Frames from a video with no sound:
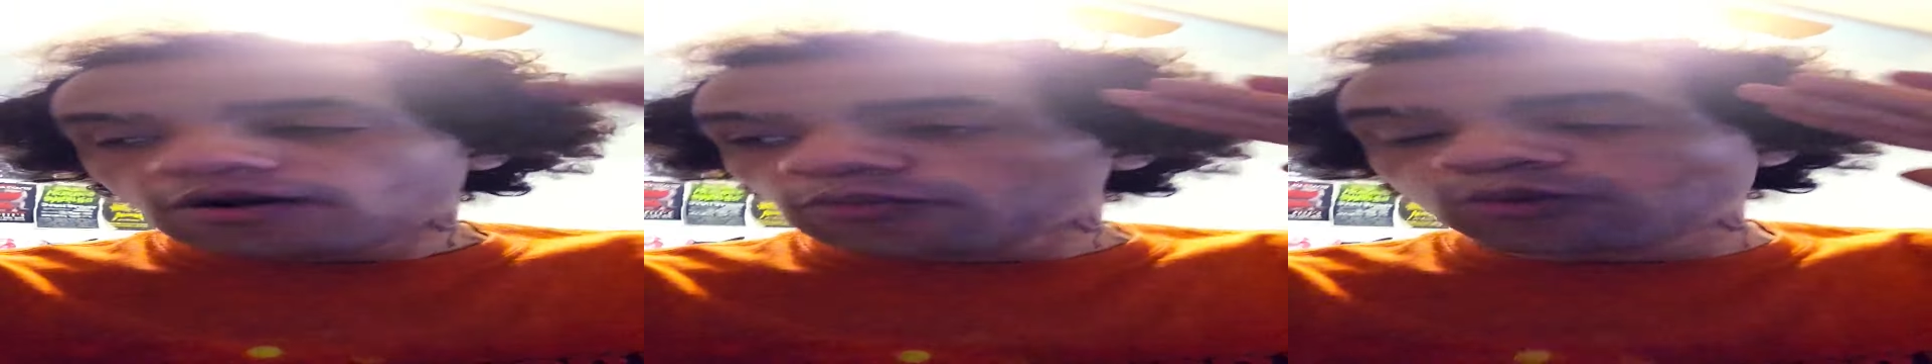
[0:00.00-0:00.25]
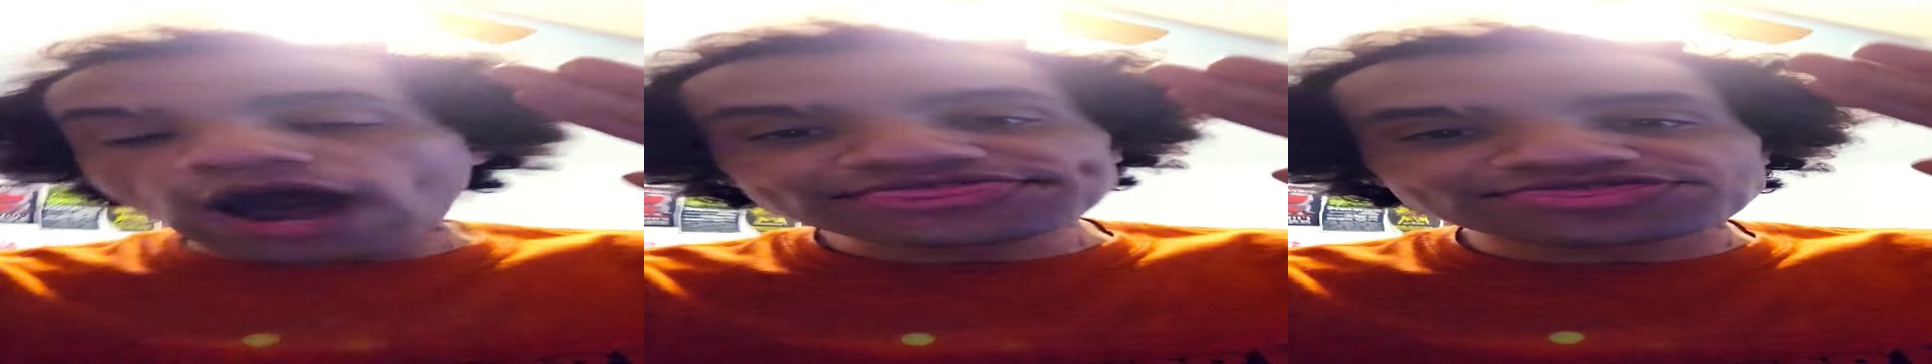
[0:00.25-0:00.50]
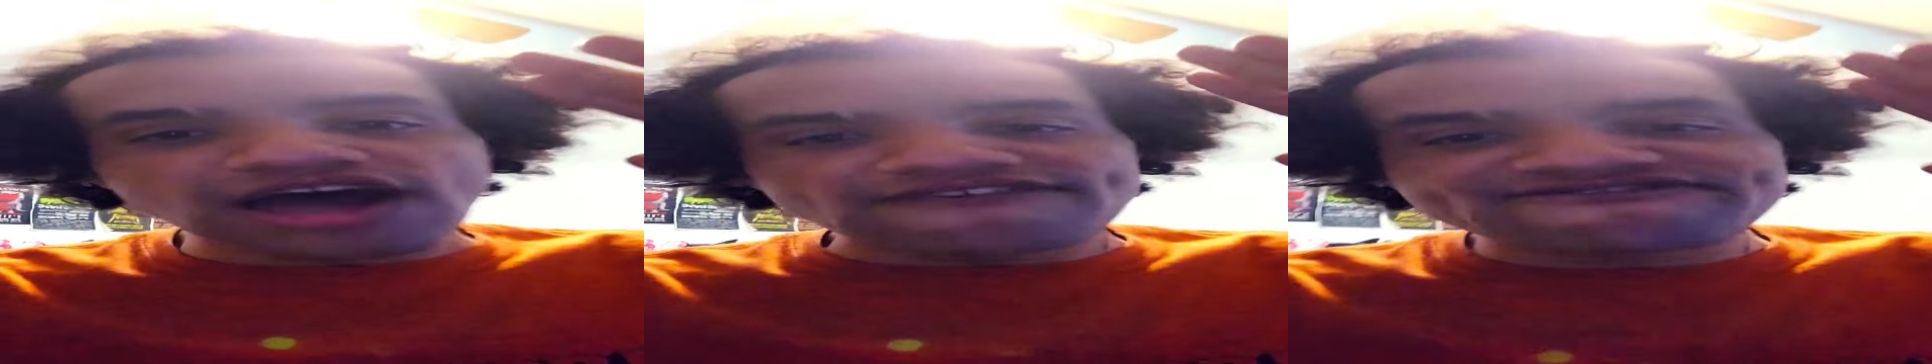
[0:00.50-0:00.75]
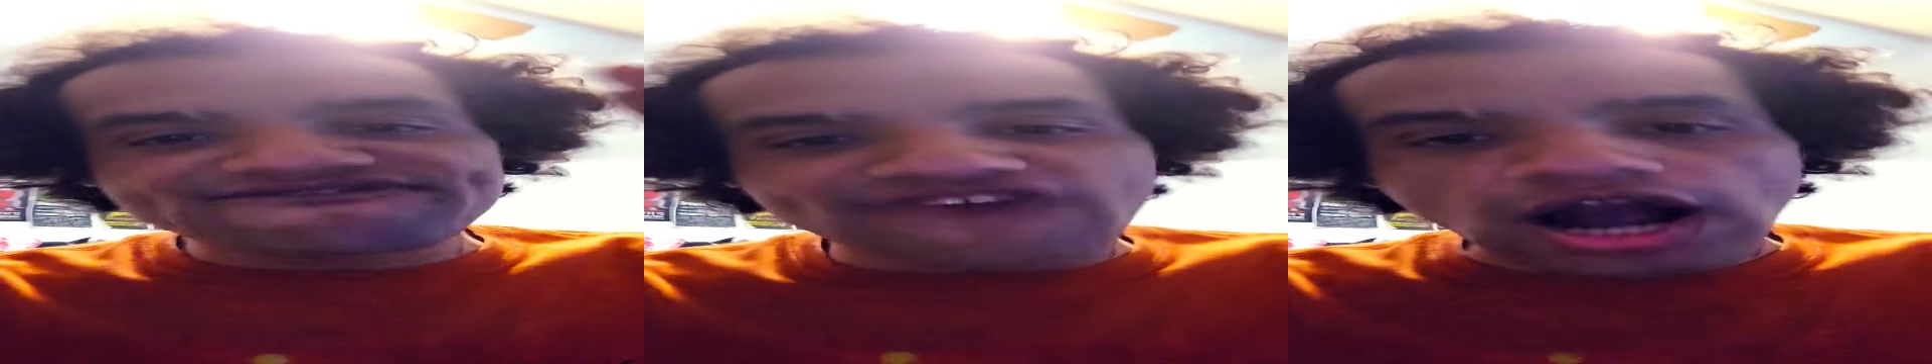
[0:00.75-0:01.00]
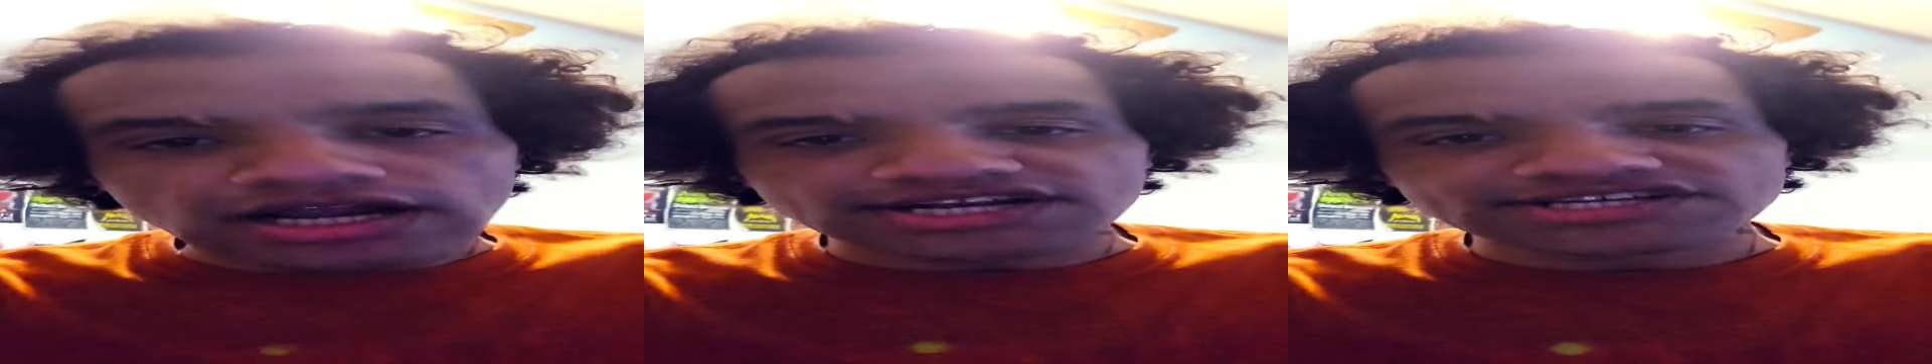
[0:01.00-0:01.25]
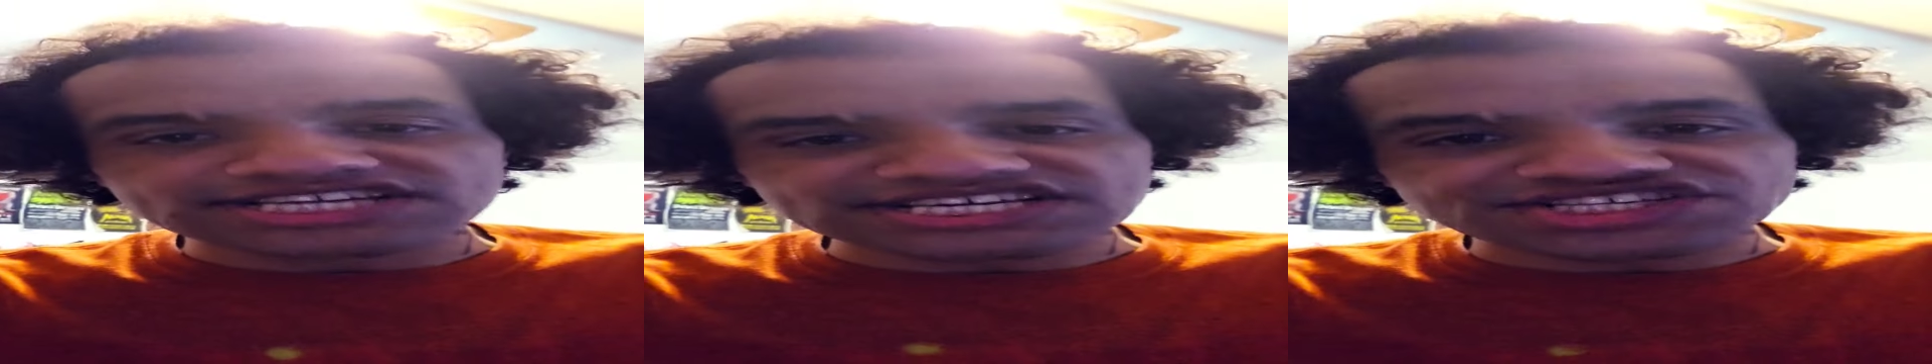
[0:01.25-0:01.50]
What the
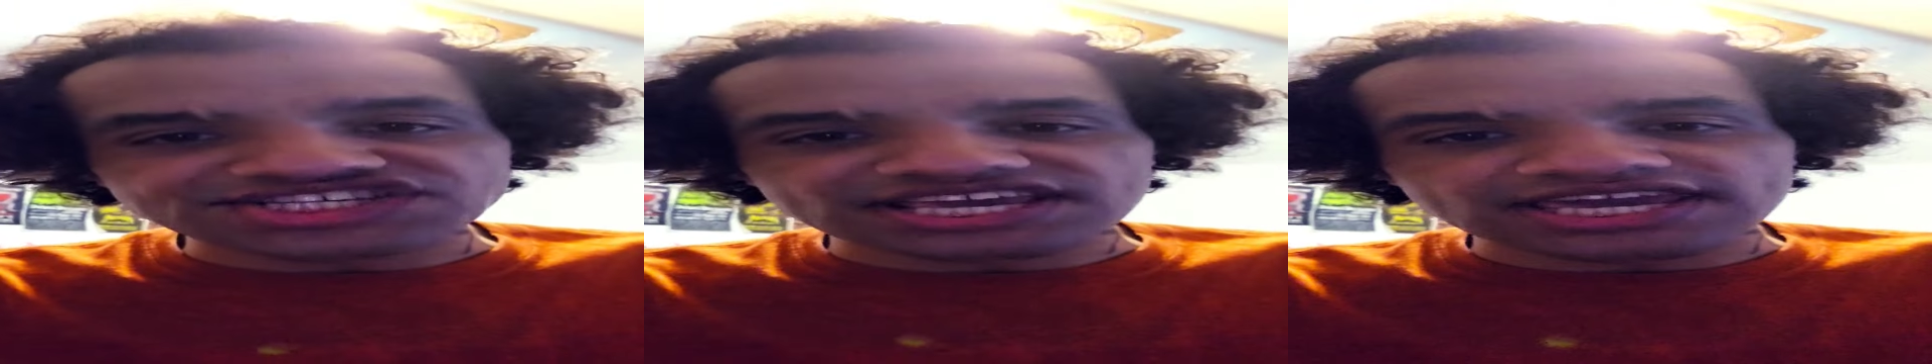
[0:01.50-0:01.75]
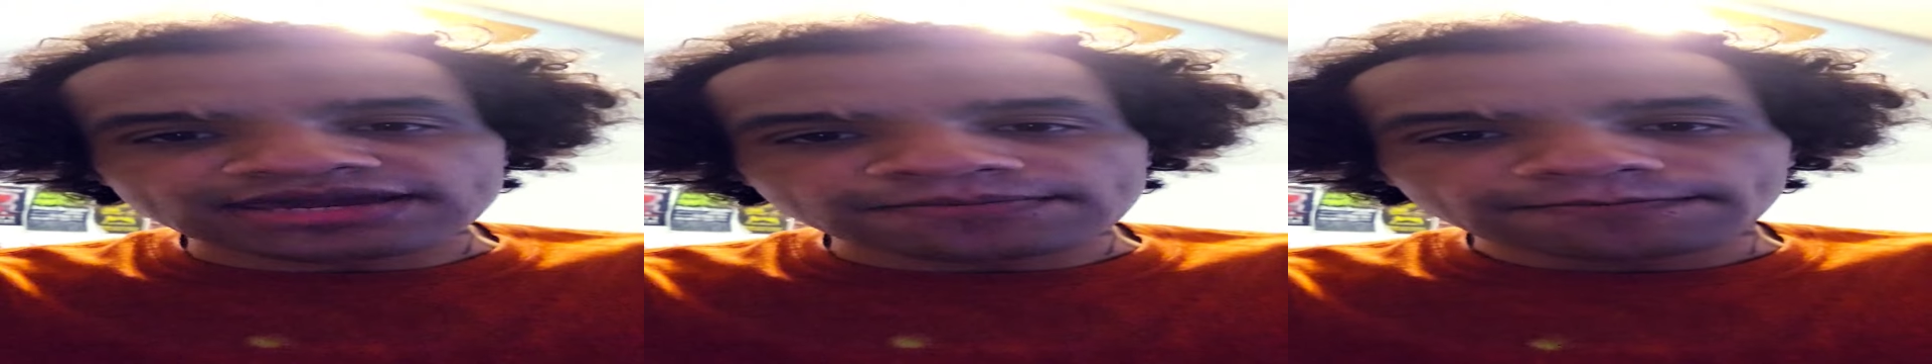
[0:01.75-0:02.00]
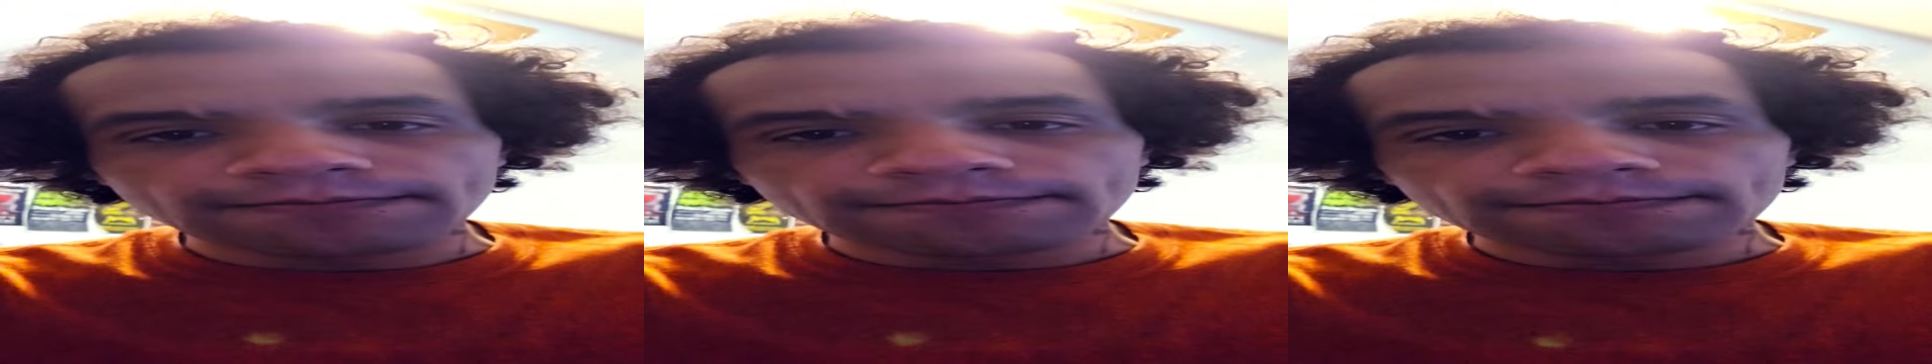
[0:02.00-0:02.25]
fuck, DC?